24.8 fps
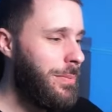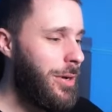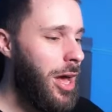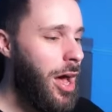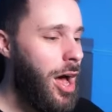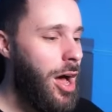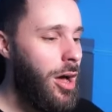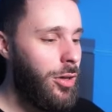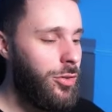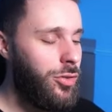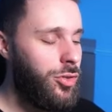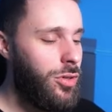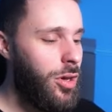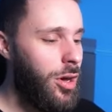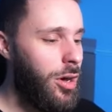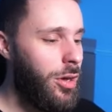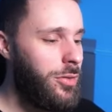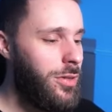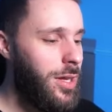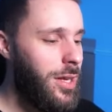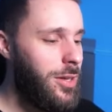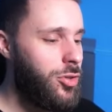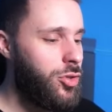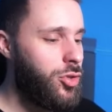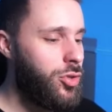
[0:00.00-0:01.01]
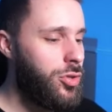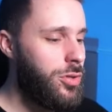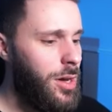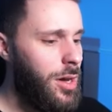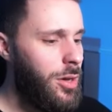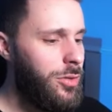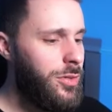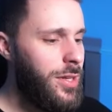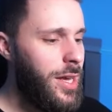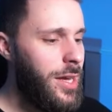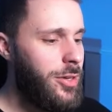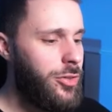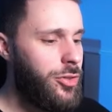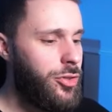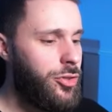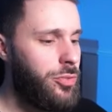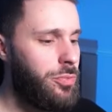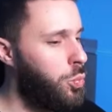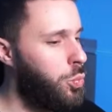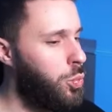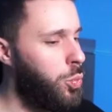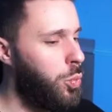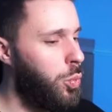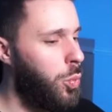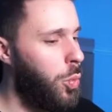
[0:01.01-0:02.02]
But I'll ditch
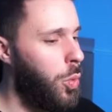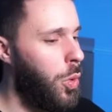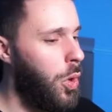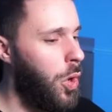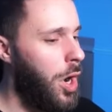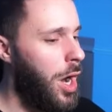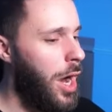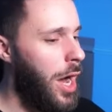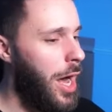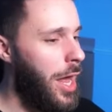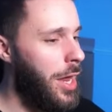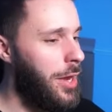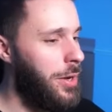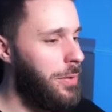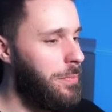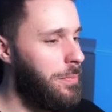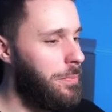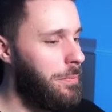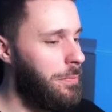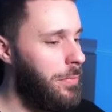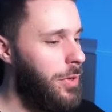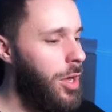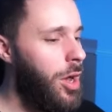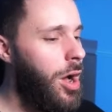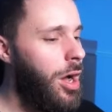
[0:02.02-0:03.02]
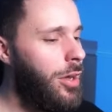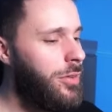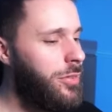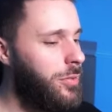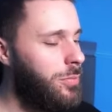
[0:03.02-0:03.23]
one. No,